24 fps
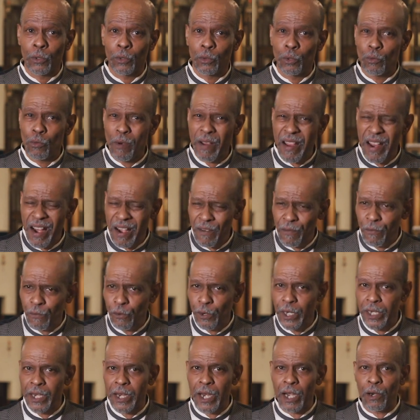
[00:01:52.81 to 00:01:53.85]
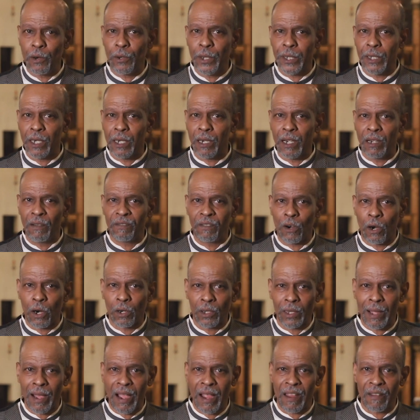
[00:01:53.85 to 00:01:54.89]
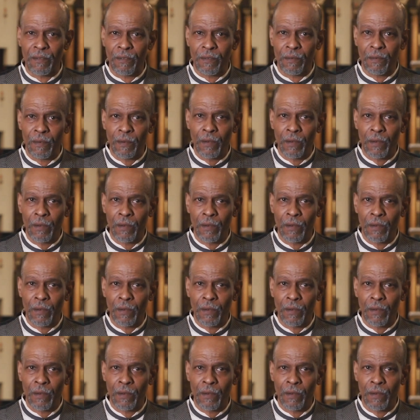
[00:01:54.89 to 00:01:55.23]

through every area of our life.